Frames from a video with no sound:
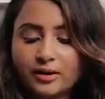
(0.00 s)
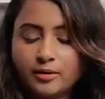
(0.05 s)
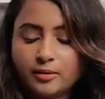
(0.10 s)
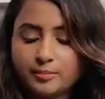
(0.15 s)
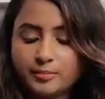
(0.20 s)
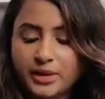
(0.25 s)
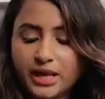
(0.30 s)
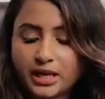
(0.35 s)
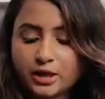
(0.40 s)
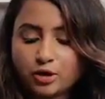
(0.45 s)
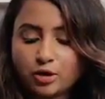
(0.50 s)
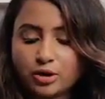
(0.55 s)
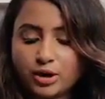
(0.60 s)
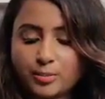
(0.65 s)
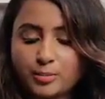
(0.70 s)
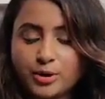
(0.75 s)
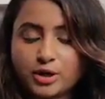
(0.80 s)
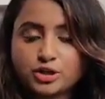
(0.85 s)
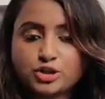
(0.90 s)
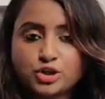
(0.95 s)
make your
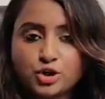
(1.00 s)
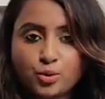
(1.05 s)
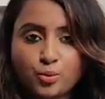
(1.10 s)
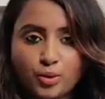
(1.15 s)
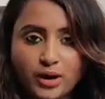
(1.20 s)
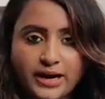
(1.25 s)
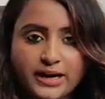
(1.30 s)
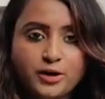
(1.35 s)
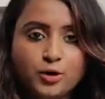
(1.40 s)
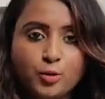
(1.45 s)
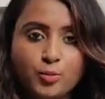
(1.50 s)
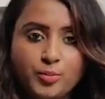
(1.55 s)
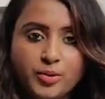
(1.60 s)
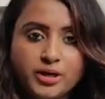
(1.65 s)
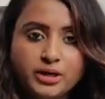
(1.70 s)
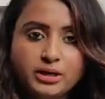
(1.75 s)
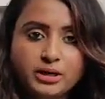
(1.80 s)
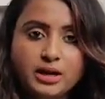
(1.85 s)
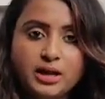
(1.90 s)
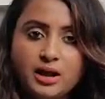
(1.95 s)
aperture wide
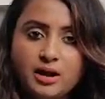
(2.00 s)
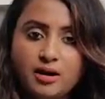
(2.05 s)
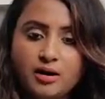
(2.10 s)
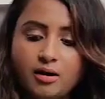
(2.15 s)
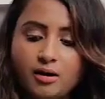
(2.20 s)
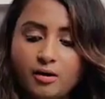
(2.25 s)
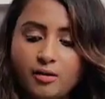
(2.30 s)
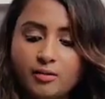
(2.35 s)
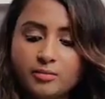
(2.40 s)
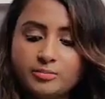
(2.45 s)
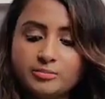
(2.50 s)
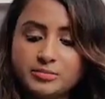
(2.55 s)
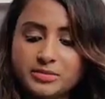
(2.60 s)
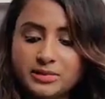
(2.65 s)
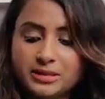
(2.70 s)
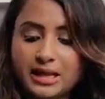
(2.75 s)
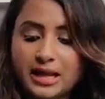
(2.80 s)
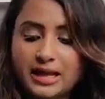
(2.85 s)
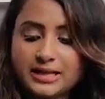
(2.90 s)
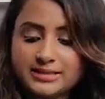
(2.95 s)
open
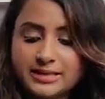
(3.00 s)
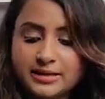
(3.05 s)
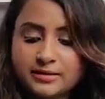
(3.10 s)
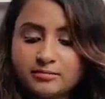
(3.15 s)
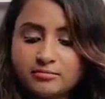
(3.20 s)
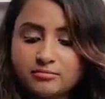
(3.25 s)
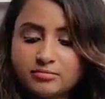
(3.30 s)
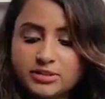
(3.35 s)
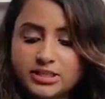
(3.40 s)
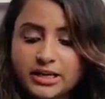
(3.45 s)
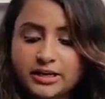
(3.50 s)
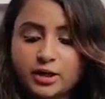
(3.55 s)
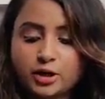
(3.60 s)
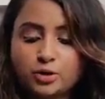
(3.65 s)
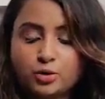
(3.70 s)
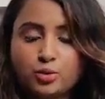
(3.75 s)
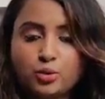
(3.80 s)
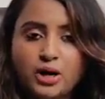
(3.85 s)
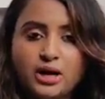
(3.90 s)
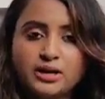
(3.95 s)
as in set
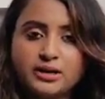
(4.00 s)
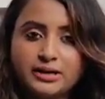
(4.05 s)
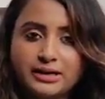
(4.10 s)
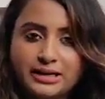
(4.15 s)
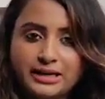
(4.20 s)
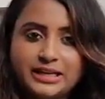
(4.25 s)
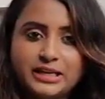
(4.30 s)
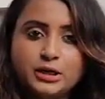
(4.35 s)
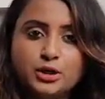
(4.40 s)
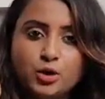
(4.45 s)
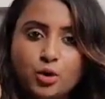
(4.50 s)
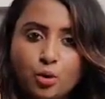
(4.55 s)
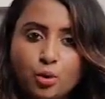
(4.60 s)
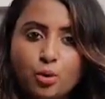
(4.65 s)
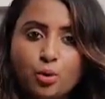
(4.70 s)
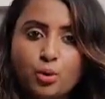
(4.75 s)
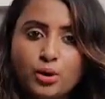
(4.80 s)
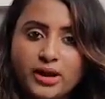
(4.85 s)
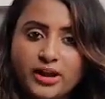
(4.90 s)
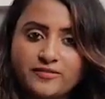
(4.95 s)
it to a really
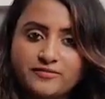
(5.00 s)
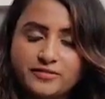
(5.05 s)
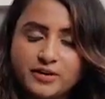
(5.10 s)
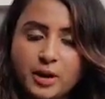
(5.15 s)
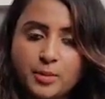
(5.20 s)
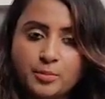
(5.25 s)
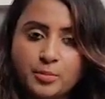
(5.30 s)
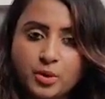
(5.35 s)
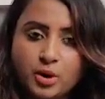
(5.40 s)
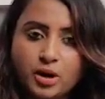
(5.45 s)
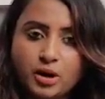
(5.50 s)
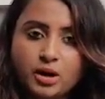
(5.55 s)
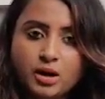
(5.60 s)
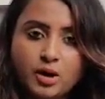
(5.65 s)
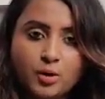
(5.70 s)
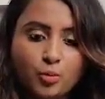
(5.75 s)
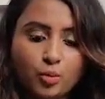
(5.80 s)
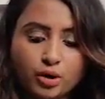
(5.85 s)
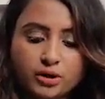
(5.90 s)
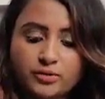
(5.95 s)
low f number,
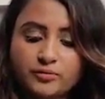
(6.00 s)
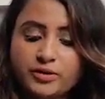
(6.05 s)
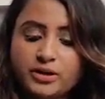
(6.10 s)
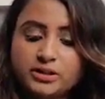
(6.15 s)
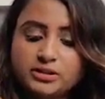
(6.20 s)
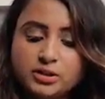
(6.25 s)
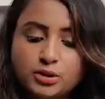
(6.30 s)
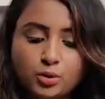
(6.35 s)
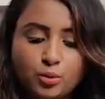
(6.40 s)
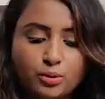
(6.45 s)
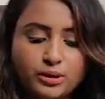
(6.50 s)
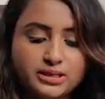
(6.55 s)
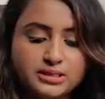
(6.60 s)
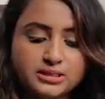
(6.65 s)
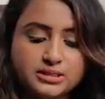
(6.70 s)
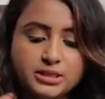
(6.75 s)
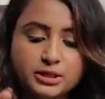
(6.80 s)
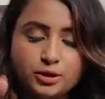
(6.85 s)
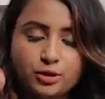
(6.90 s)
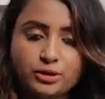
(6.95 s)
whatever the
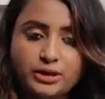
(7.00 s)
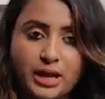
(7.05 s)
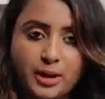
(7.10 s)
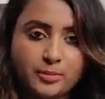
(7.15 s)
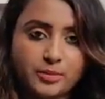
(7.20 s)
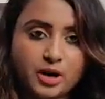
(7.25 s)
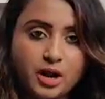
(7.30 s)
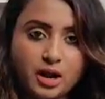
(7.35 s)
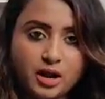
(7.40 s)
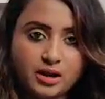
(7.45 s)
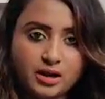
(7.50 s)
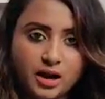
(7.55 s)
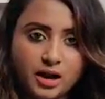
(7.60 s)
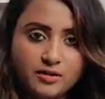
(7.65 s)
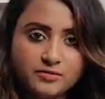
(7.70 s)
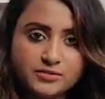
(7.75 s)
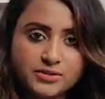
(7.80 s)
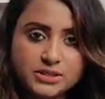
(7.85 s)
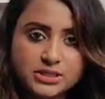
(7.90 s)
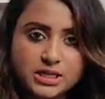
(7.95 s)
lowest that your camera
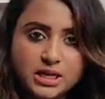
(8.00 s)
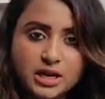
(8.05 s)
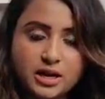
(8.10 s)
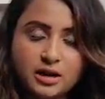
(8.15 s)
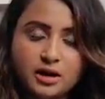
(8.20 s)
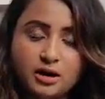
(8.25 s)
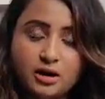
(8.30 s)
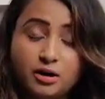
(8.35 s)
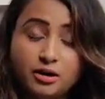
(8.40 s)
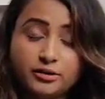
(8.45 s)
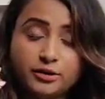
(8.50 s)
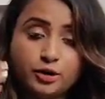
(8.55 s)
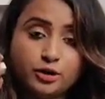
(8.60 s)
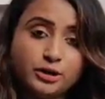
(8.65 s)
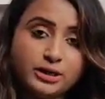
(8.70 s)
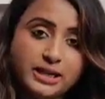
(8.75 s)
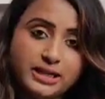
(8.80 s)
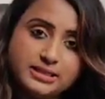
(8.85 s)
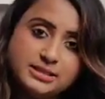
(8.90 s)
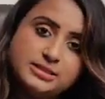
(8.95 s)
allows, your
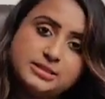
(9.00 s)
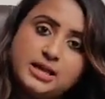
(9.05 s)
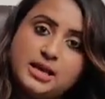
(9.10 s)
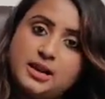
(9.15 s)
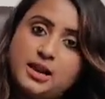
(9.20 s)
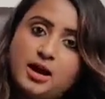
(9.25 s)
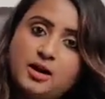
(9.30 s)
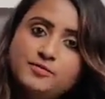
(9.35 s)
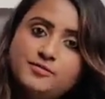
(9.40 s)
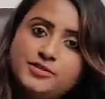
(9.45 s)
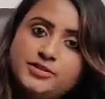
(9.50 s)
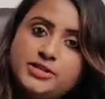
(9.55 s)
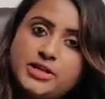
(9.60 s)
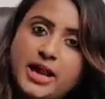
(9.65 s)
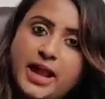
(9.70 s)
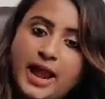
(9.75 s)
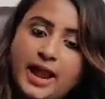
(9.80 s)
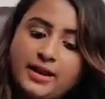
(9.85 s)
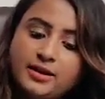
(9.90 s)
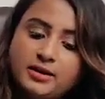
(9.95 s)
lens allows,
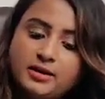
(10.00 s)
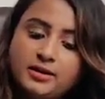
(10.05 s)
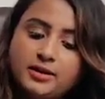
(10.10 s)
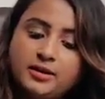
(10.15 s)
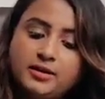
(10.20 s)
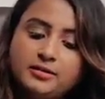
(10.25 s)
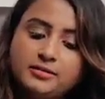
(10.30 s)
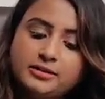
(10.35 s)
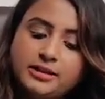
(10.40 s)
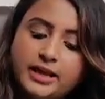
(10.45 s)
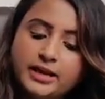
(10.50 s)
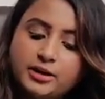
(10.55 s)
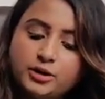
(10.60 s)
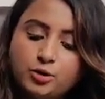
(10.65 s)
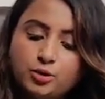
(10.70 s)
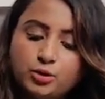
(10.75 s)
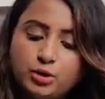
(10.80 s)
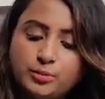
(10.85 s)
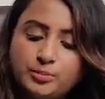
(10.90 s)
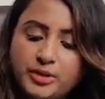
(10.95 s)
and then
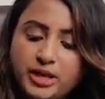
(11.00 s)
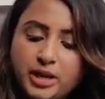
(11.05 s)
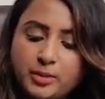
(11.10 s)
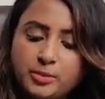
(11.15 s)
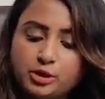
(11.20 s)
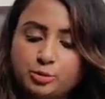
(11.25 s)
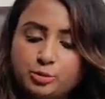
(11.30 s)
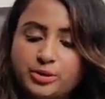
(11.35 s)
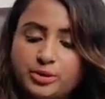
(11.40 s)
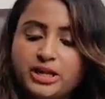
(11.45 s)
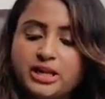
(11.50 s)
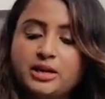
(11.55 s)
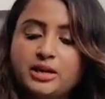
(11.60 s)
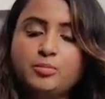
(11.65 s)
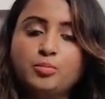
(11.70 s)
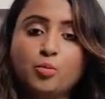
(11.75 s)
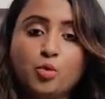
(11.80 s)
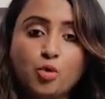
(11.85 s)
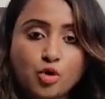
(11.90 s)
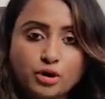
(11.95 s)
you will be able to bring
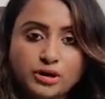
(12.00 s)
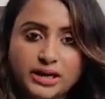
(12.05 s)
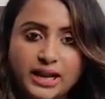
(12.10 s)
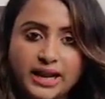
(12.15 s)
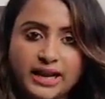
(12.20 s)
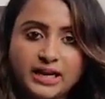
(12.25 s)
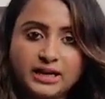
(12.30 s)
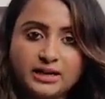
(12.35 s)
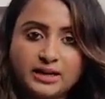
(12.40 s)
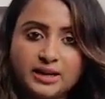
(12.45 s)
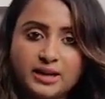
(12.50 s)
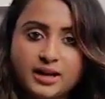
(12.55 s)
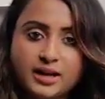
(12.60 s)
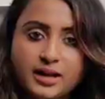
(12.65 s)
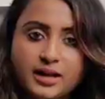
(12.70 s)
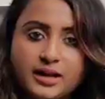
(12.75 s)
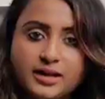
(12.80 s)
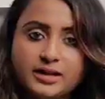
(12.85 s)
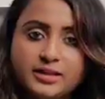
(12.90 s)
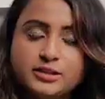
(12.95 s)
in more light
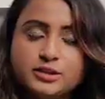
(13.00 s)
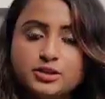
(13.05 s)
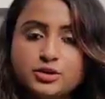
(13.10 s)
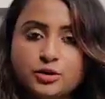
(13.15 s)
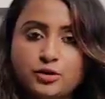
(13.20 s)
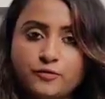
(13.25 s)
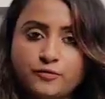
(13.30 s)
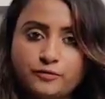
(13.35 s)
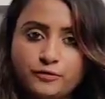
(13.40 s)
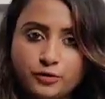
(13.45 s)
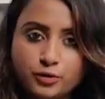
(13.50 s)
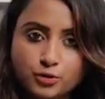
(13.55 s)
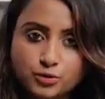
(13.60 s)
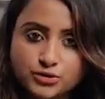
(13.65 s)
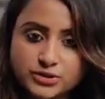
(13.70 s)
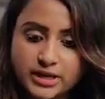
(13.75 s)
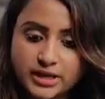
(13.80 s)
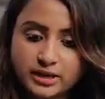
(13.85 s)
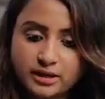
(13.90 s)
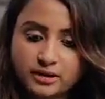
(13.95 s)
instead of
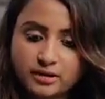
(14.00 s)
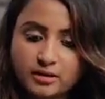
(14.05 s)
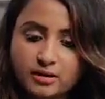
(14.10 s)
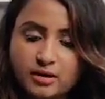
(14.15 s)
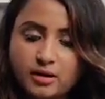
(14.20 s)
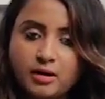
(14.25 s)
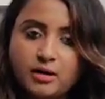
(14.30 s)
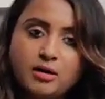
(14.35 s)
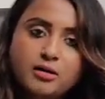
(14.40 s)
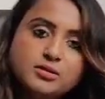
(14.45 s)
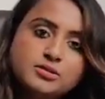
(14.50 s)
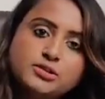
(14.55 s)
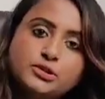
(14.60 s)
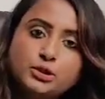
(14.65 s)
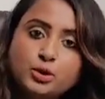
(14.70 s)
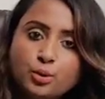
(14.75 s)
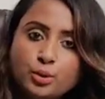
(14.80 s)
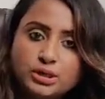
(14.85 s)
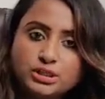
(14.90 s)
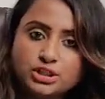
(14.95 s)
using a
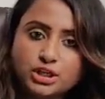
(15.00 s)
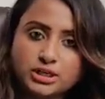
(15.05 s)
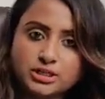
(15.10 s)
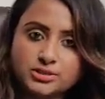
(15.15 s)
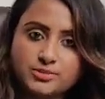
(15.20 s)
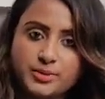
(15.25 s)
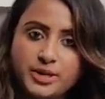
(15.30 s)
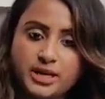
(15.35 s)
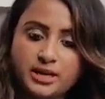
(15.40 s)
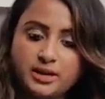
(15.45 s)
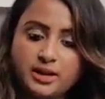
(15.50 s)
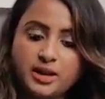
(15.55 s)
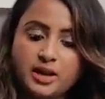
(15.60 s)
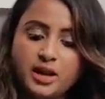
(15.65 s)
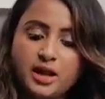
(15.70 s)
slower shutter speed.